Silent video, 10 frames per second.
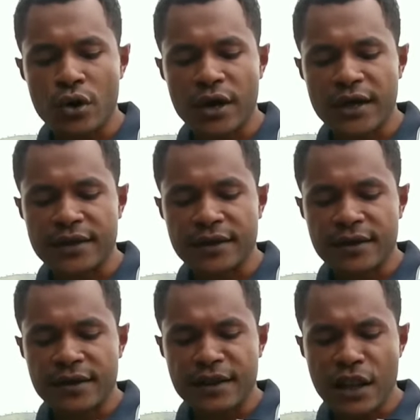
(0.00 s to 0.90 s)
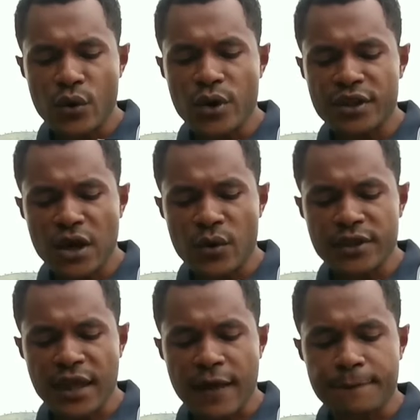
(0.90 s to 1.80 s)
Okay. Now it
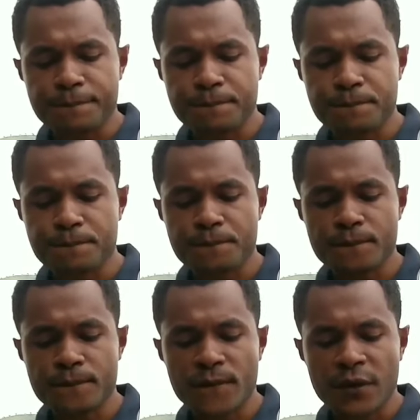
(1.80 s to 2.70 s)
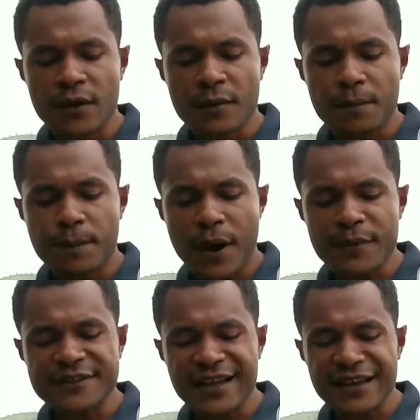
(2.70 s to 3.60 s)
there.
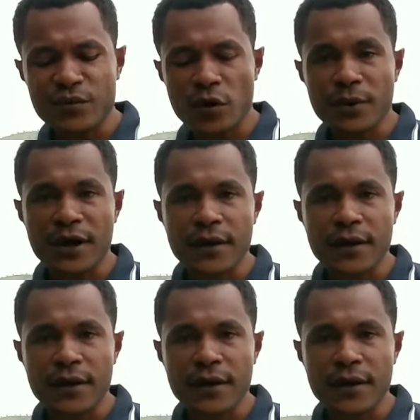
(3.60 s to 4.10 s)
Bami sali one